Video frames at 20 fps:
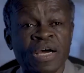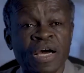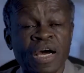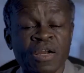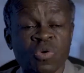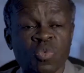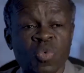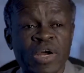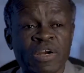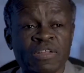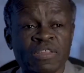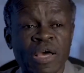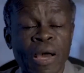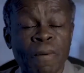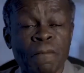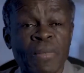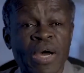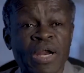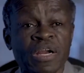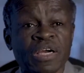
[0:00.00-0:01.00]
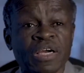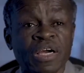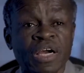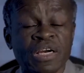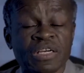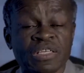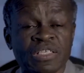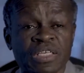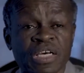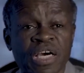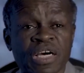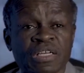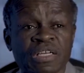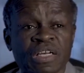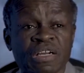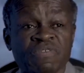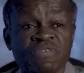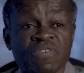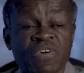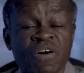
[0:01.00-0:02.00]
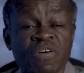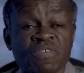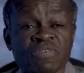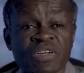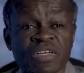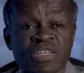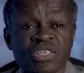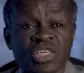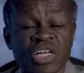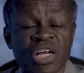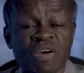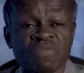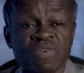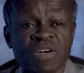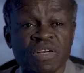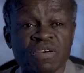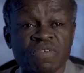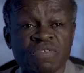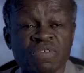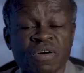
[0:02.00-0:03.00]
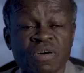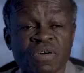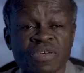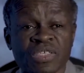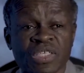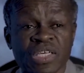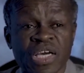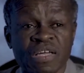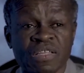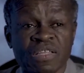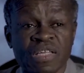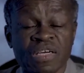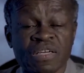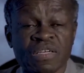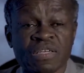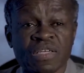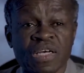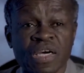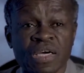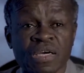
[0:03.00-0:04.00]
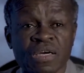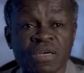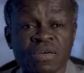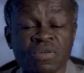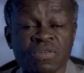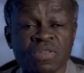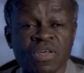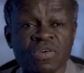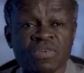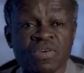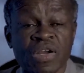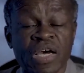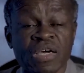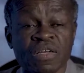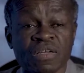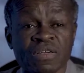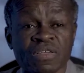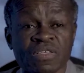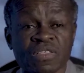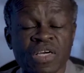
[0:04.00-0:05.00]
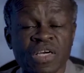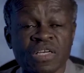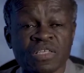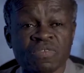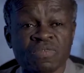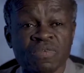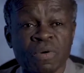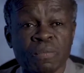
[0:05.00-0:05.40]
And when the Americans get involved in slavery, of course, they are then taken to the United States of